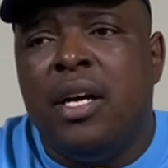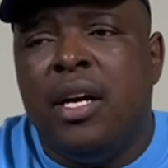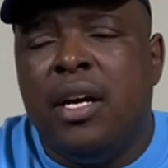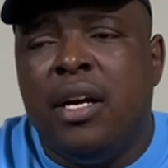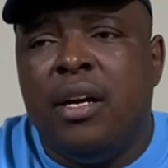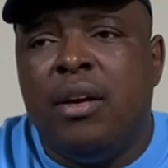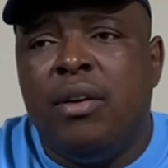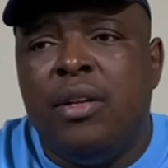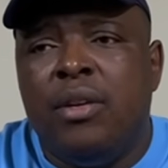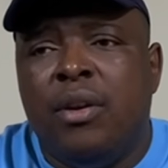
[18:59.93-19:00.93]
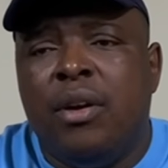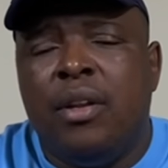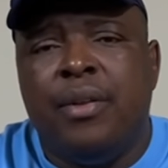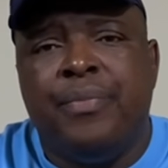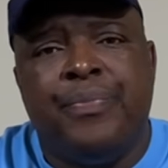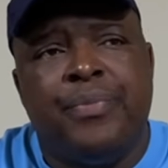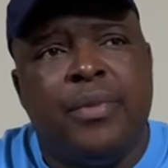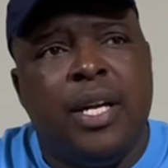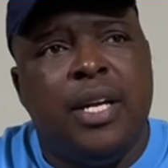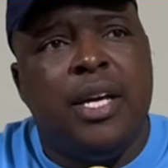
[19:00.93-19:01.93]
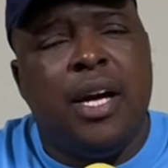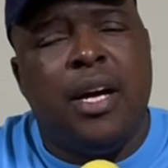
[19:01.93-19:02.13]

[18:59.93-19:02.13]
All in all, yeah.